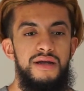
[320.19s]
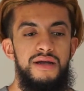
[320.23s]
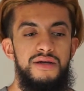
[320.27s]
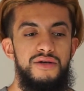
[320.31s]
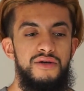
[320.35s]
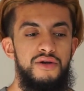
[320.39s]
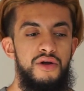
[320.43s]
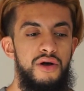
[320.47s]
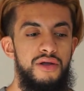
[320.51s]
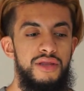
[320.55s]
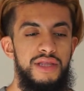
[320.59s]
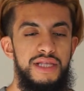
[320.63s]

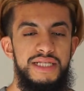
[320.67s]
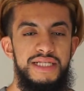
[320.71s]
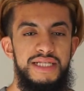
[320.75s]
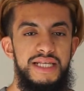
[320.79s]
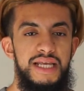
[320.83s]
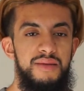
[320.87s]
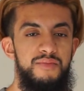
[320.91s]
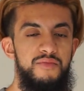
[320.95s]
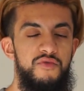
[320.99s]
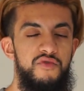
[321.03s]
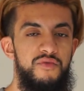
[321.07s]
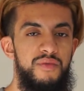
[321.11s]
not the
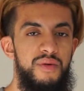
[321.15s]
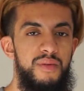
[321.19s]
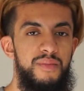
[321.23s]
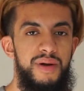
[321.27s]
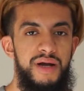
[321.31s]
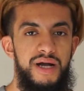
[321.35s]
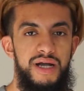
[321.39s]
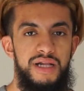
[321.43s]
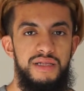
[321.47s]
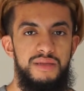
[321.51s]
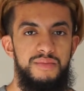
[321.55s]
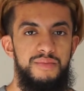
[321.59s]
same movement
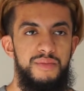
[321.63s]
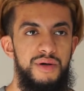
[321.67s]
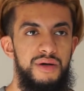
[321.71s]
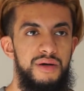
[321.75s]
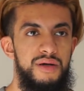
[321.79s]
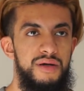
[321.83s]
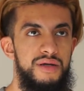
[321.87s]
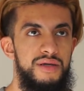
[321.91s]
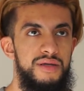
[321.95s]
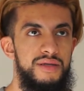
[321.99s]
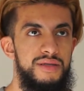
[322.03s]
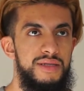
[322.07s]
patterns
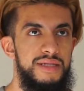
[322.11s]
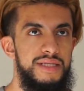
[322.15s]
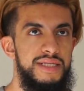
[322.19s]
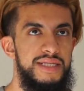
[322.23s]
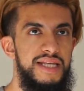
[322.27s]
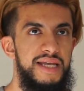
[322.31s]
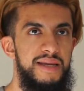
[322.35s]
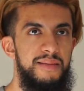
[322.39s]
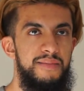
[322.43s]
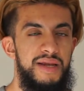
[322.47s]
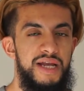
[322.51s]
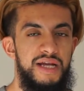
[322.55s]
but the
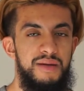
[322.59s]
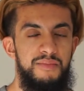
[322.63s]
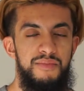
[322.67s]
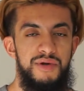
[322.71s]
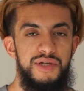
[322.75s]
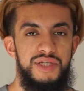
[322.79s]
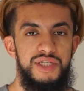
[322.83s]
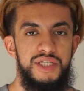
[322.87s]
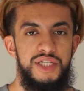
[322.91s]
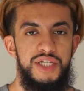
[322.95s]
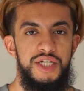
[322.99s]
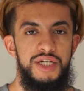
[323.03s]
same like
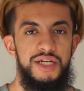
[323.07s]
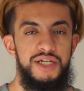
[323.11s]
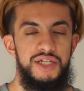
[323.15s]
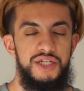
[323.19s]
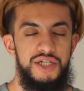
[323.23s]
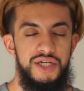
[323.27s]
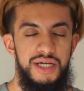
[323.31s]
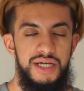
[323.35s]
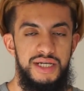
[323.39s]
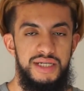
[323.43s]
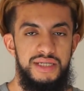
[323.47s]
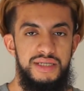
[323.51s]

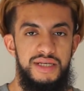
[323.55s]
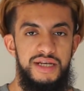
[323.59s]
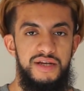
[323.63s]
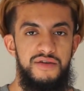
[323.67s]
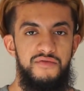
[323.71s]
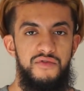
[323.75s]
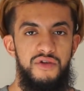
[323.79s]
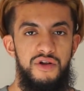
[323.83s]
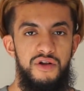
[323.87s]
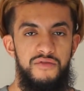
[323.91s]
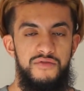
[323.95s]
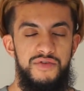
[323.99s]
musculature is
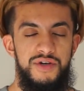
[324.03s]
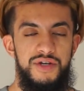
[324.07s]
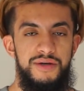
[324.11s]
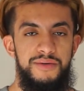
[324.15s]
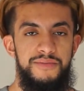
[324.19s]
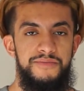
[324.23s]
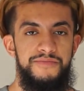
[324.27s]
involved.